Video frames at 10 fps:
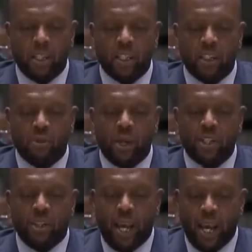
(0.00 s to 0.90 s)
this
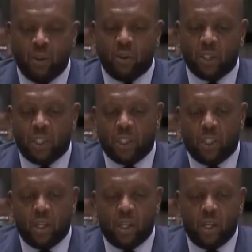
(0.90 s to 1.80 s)
situation
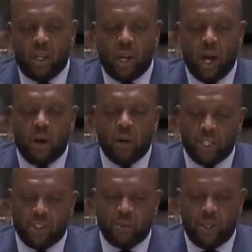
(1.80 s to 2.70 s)
echoes
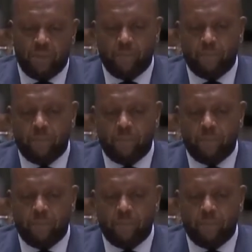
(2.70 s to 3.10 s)
our history.